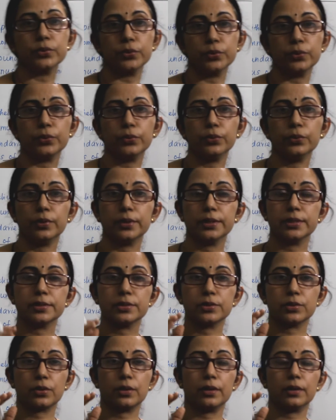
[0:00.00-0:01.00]
you know, it
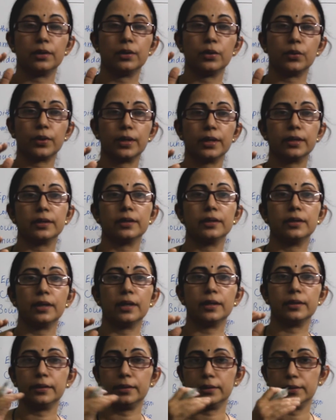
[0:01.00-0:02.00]
is located
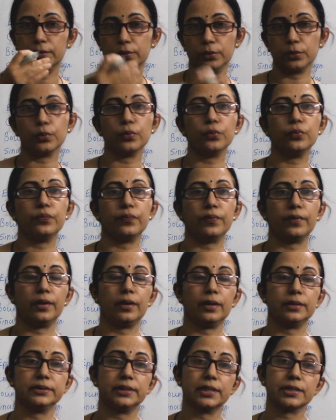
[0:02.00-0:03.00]
at the roof,
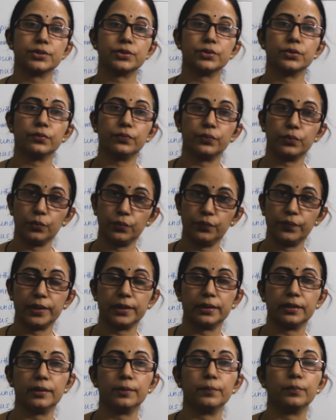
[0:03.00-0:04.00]
junction of roof
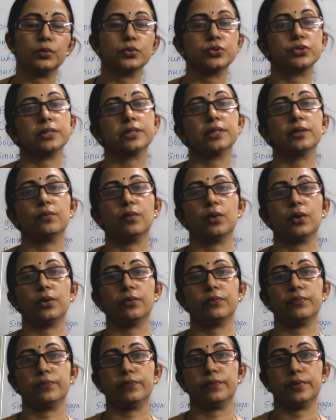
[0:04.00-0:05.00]
and the posterior wall
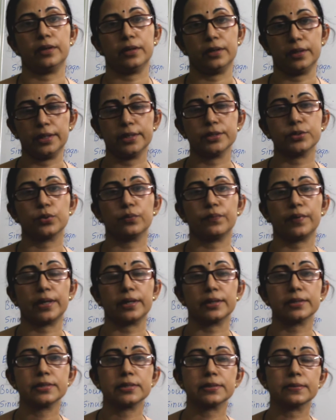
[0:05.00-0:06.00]
of
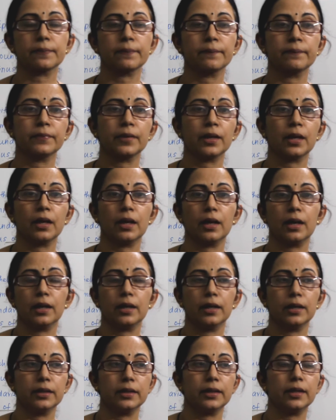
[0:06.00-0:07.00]
nasopharynx.
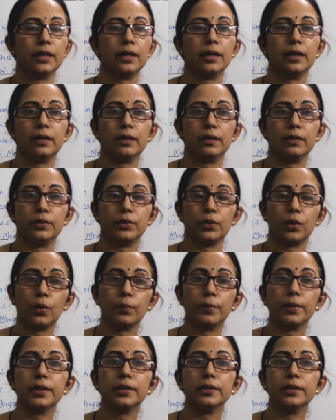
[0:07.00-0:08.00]
They
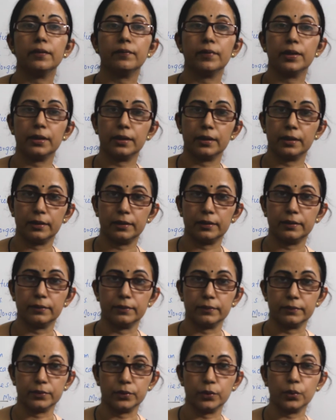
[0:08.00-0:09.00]
normally they
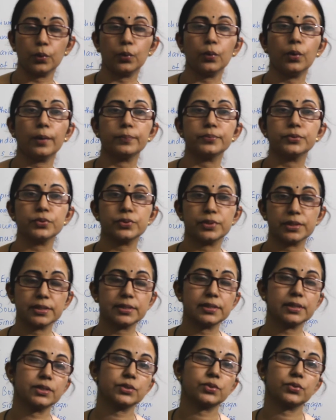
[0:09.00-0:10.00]
will grow up to
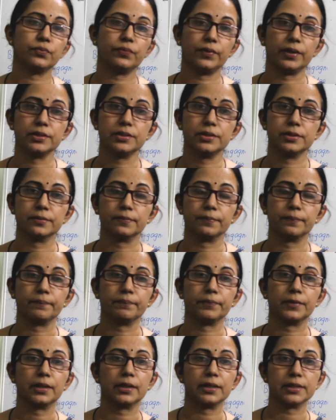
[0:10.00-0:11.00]
6 years of age,
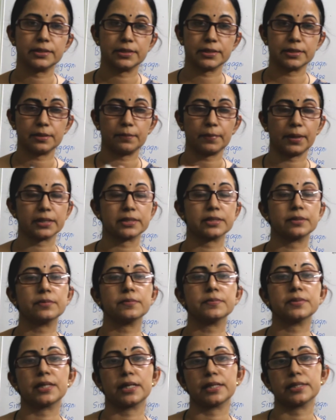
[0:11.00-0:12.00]
reaches a
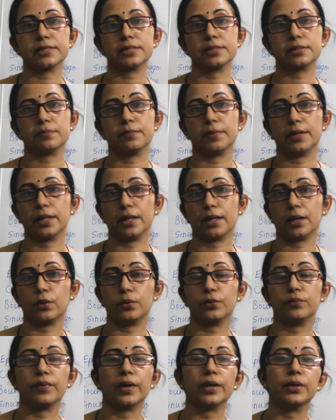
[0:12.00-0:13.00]
maximum size by
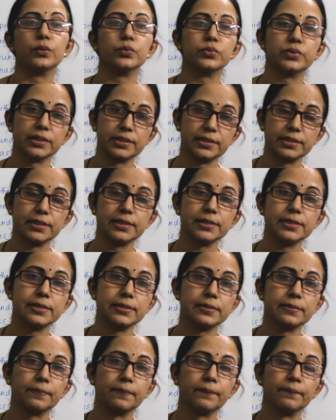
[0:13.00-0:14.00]
around 5 to 6
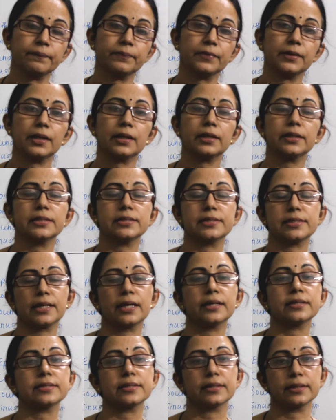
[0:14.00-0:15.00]
years. Then it
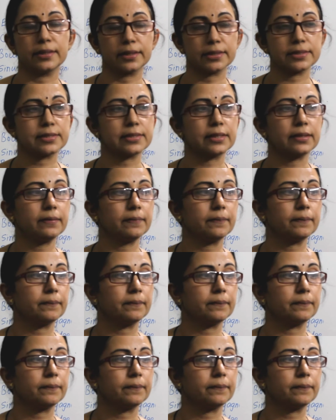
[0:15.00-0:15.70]
starts regressing,